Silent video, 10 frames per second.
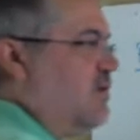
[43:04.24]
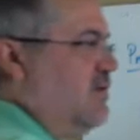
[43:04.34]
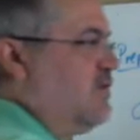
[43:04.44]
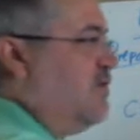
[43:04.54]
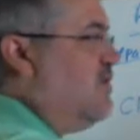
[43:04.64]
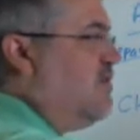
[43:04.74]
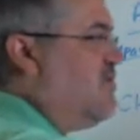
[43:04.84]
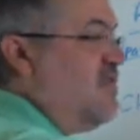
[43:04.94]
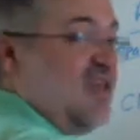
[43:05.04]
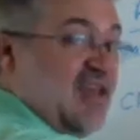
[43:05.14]
Two of
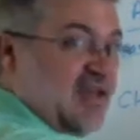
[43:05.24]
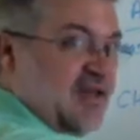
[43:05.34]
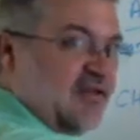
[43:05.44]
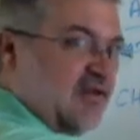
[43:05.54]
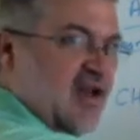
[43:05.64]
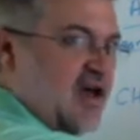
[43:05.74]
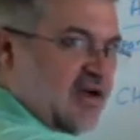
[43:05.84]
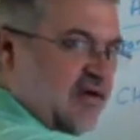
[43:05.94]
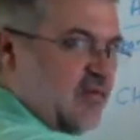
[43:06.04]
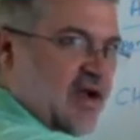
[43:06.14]
these are not
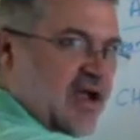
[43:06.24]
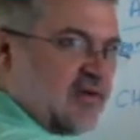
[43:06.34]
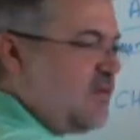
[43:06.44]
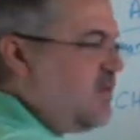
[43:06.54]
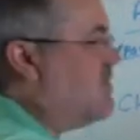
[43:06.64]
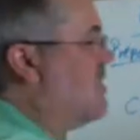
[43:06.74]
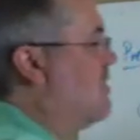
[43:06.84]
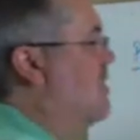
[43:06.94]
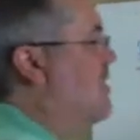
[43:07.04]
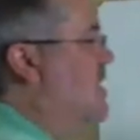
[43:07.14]
going to react with each other.